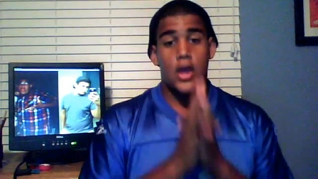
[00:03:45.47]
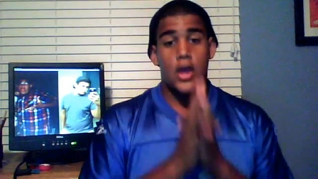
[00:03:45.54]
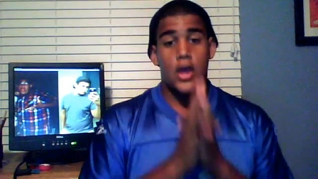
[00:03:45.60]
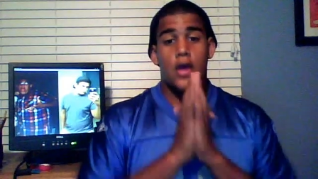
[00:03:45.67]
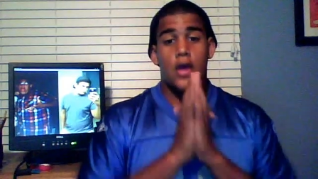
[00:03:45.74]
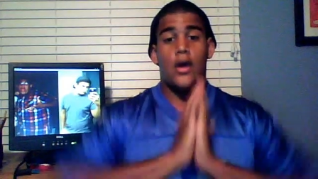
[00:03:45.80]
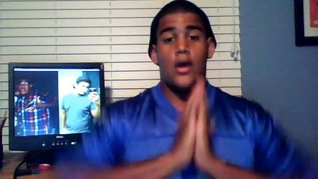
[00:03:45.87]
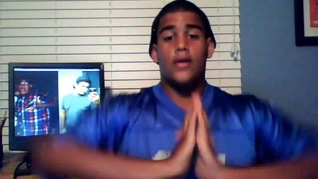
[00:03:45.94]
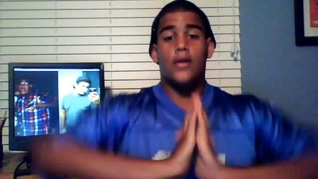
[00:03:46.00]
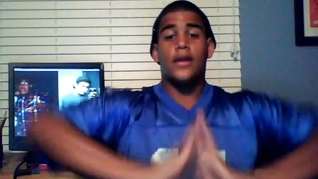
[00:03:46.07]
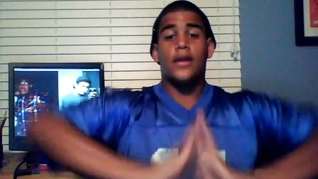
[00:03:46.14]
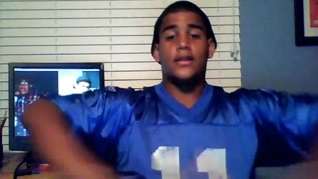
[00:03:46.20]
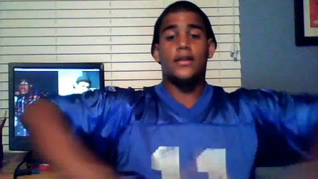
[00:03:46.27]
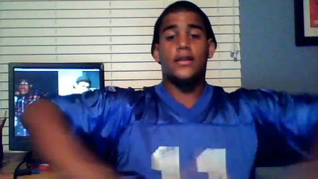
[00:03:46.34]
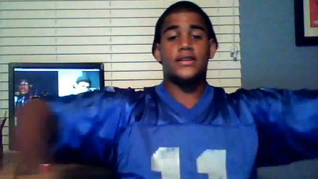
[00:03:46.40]
Alright,
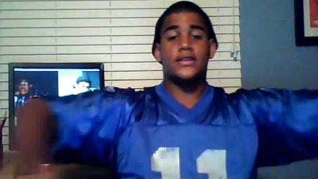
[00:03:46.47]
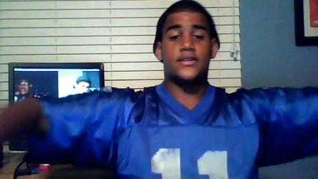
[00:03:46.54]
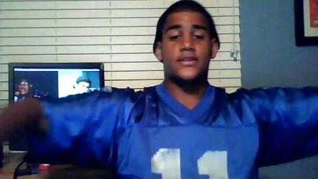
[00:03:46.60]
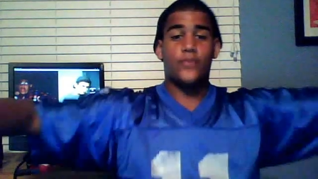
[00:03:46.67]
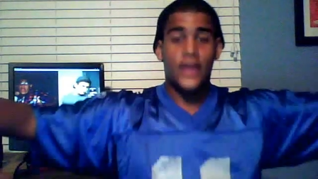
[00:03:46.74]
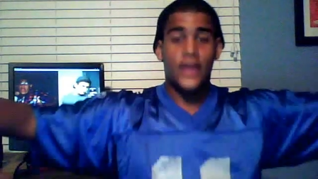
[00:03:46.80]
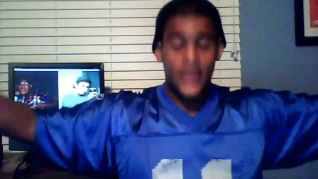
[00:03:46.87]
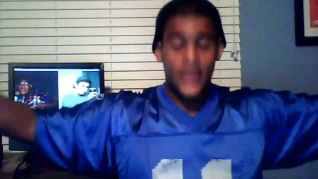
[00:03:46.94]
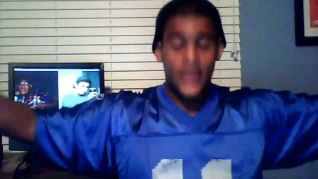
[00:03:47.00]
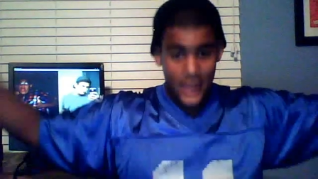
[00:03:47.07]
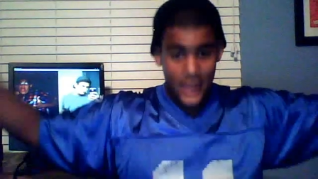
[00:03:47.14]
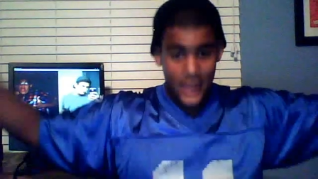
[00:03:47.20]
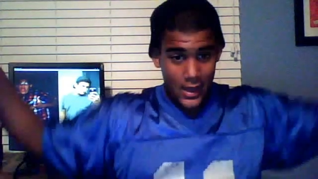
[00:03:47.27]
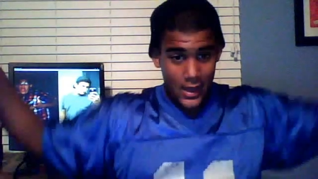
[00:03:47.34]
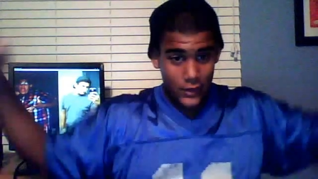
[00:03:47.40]
let's explain
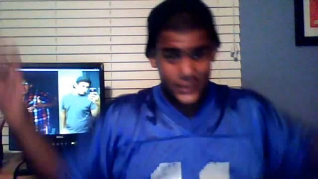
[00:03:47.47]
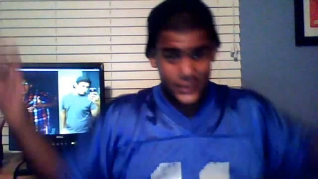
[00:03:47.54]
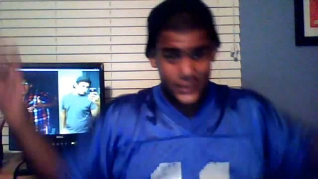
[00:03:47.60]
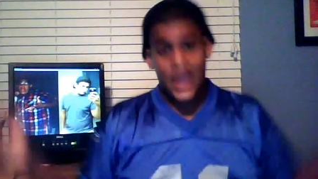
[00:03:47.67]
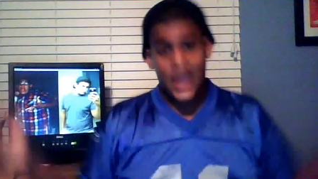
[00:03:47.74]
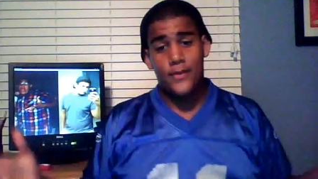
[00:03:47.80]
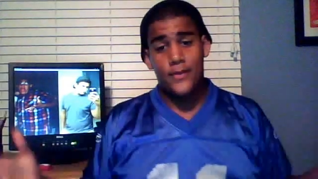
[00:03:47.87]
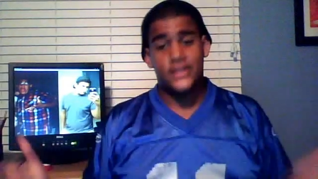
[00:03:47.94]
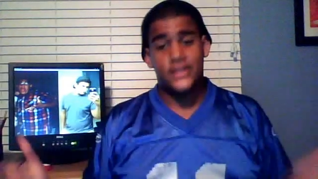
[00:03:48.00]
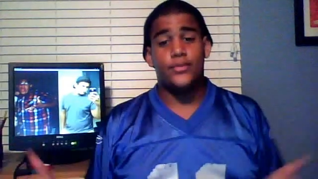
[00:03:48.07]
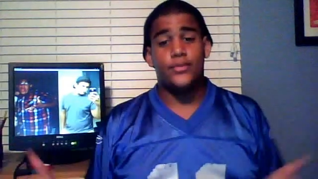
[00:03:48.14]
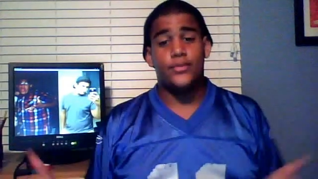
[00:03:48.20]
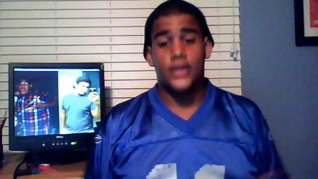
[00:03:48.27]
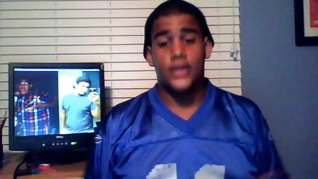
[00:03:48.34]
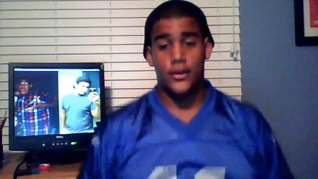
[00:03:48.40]
how this camp is
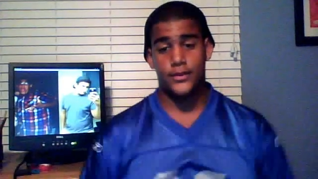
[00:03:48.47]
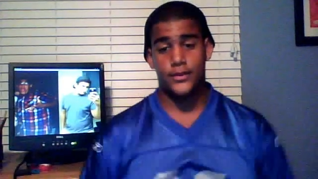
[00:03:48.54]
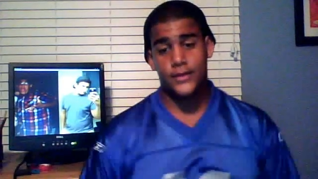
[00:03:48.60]
split up.